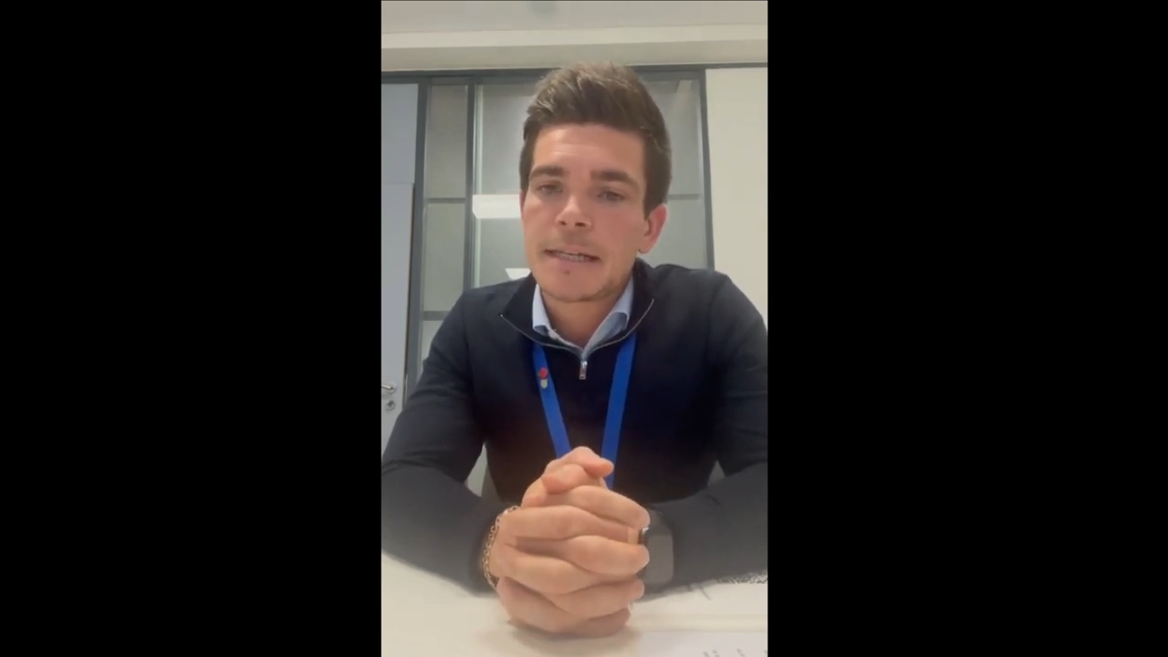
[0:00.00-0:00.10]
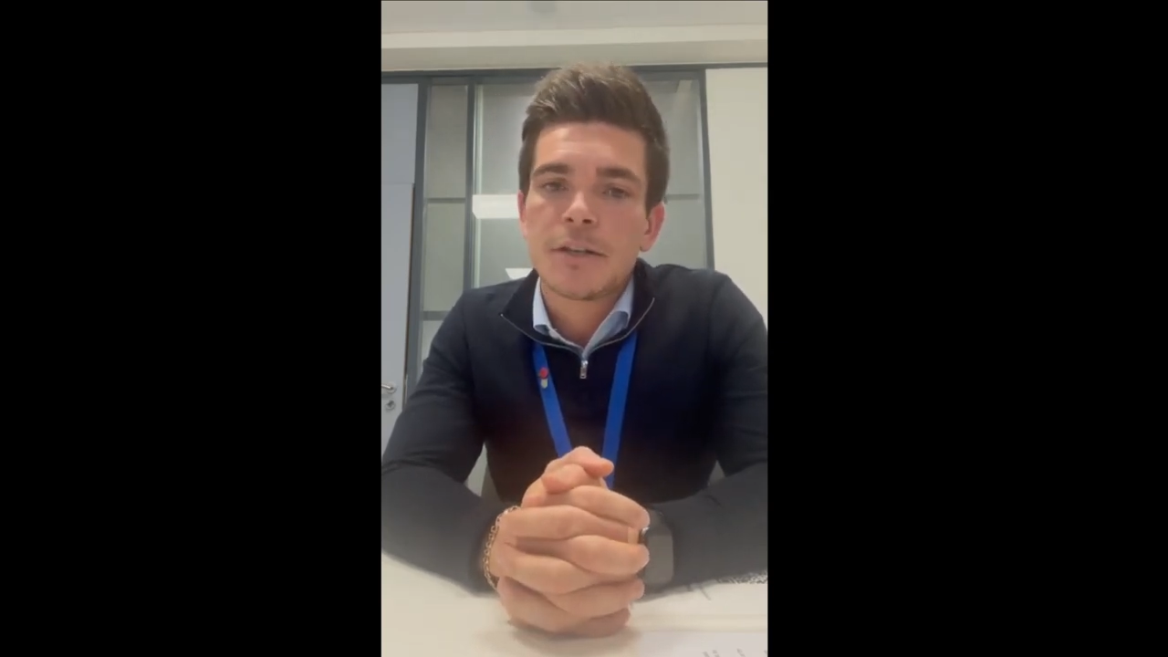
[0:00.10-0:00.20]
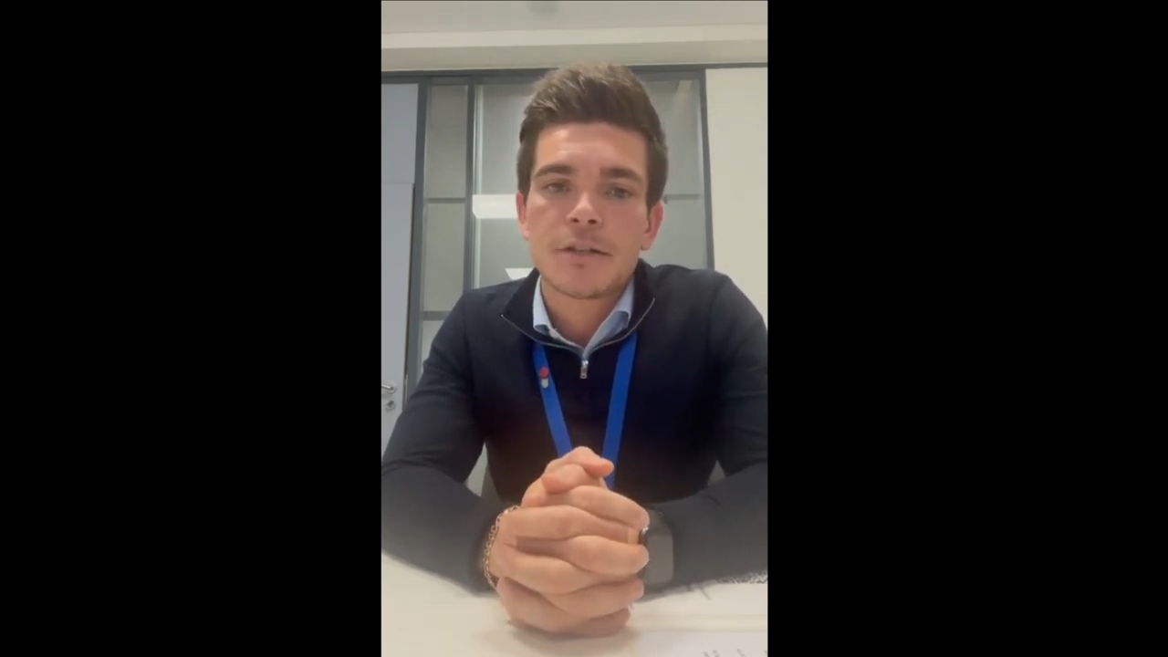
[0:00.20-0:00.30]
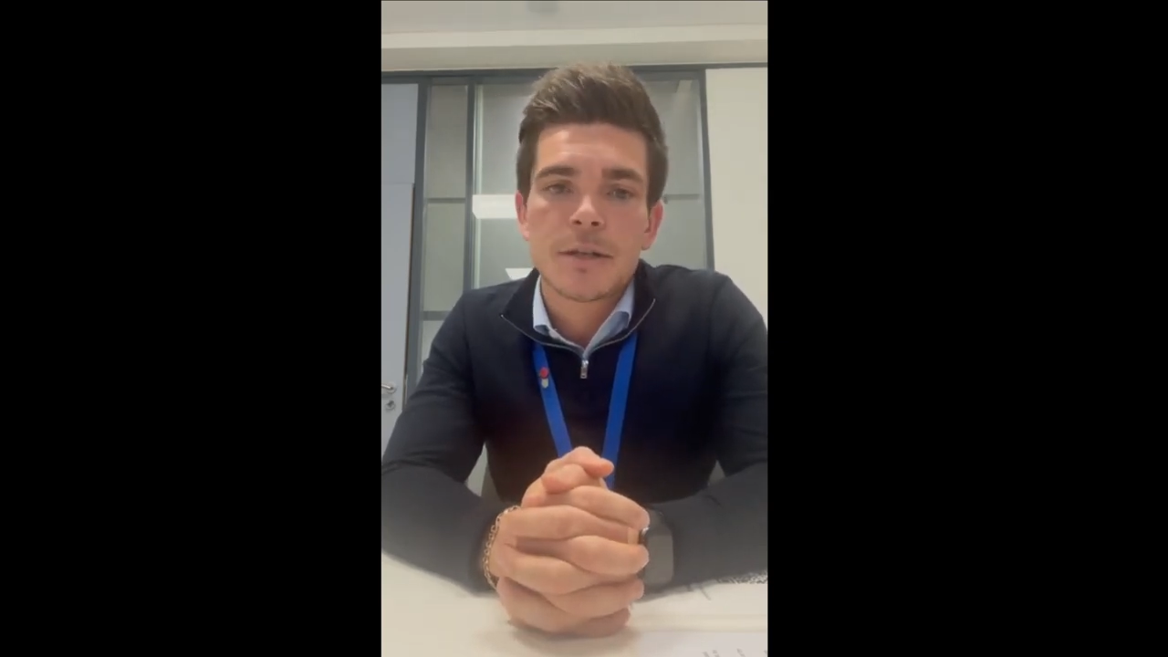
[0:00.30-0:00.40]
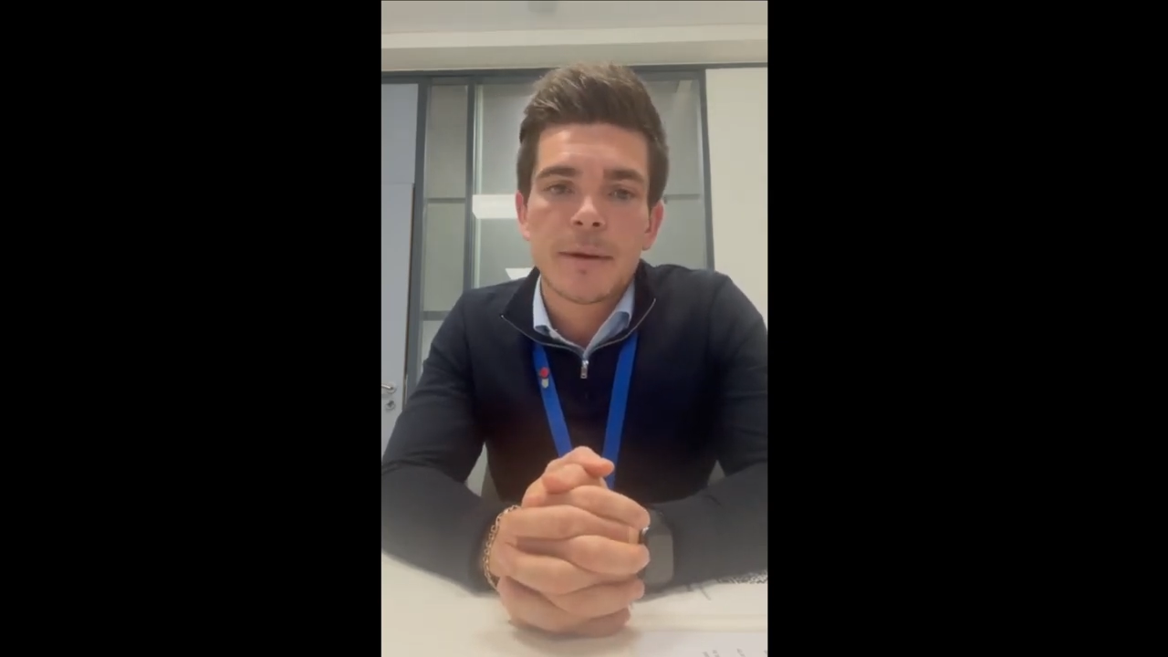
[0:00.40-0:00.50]

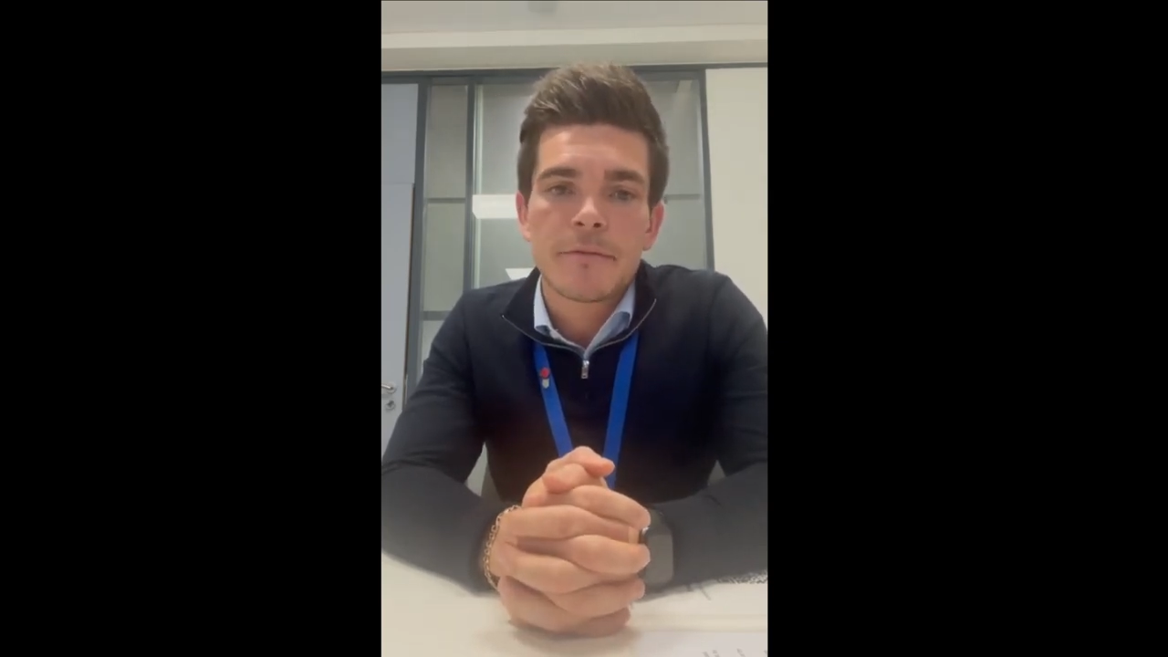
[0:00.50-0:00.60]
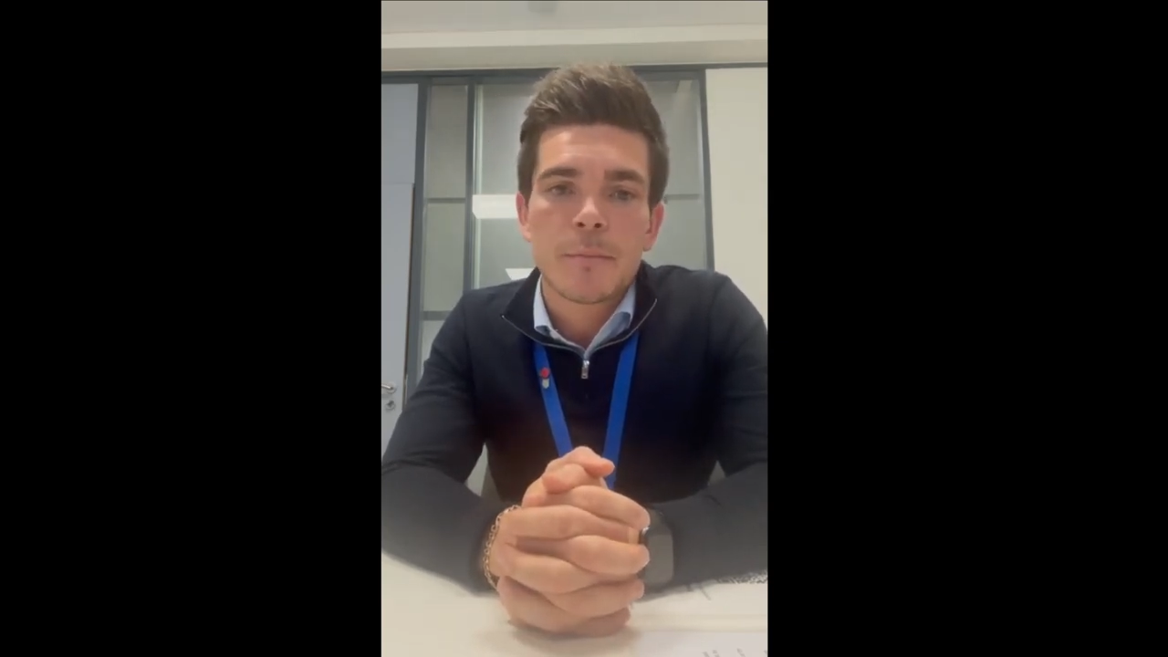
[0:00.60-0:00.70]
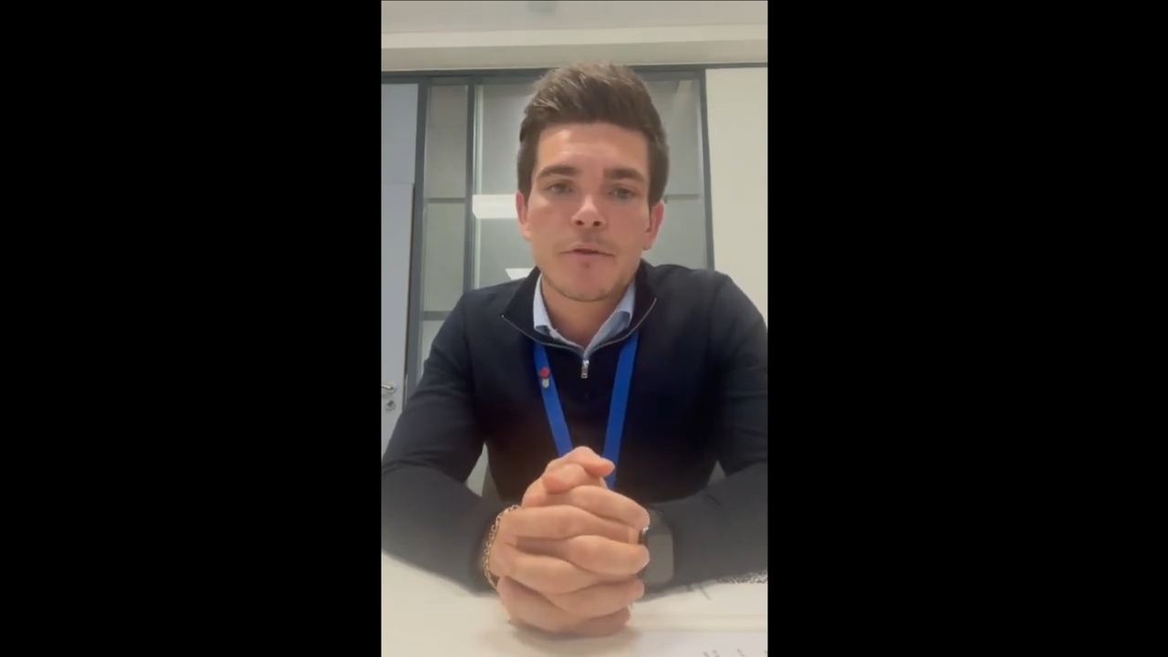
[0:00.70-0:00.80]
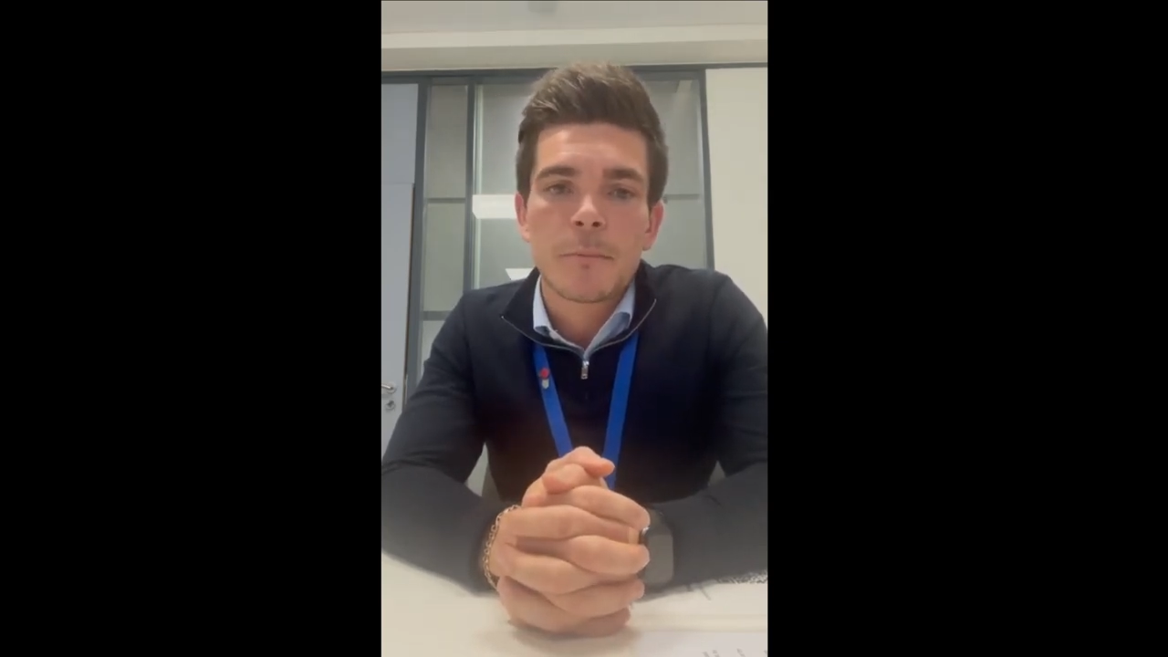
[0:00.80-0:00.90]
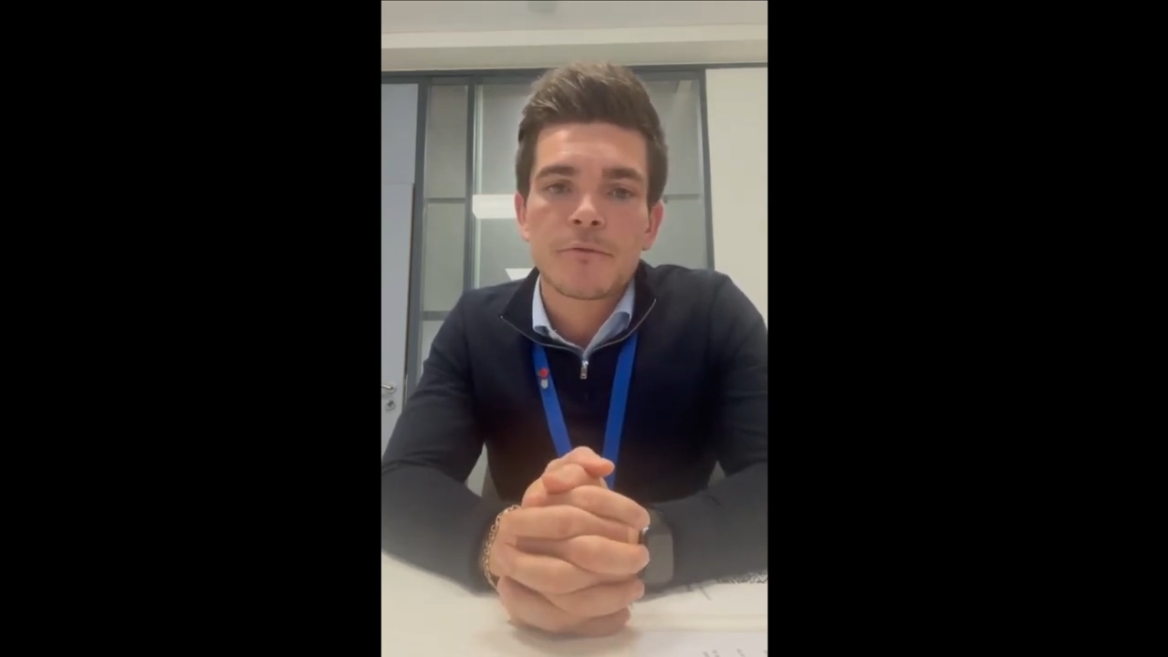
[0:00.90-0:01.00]
and just a bit of a
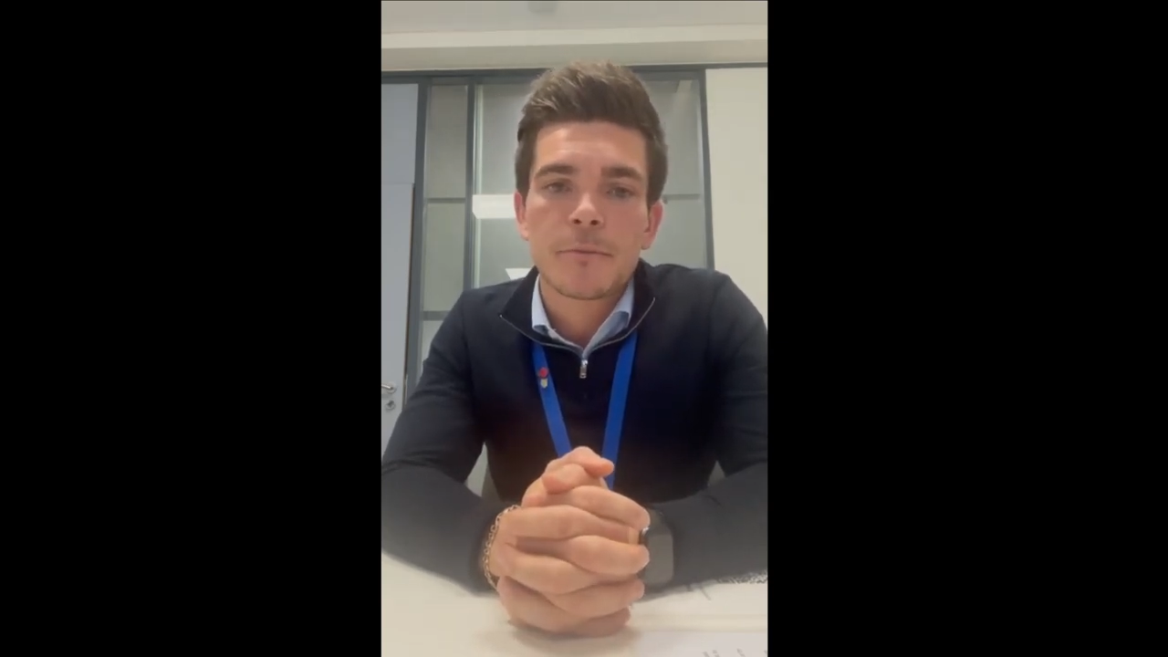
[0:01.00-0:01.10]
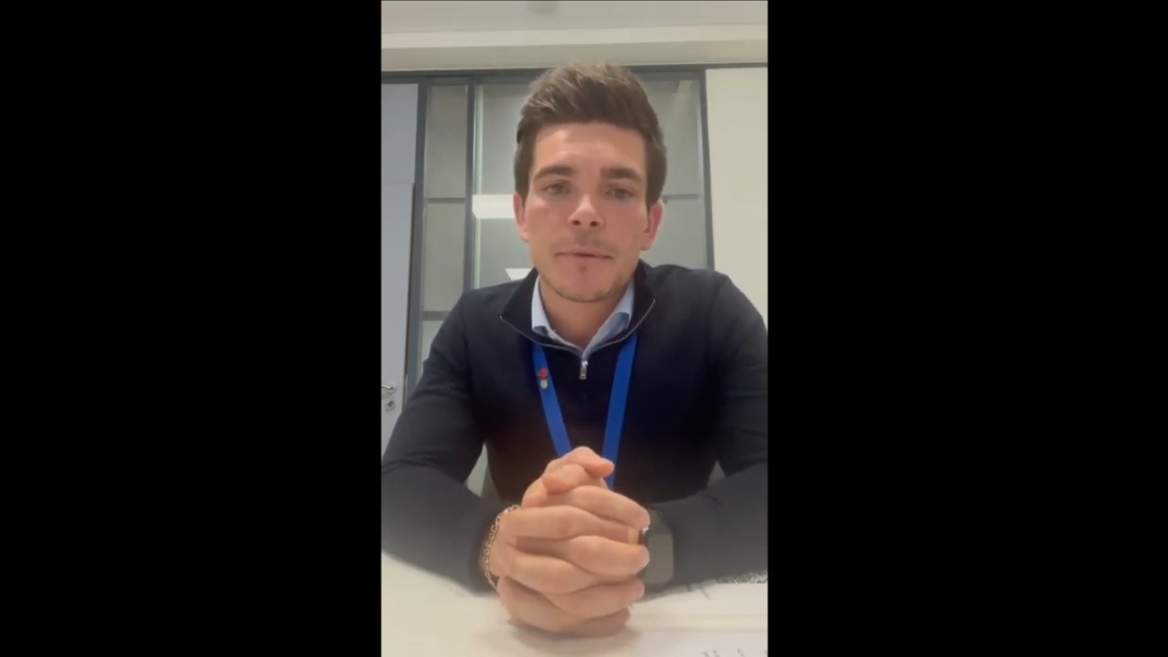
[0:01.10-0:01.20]
prompt from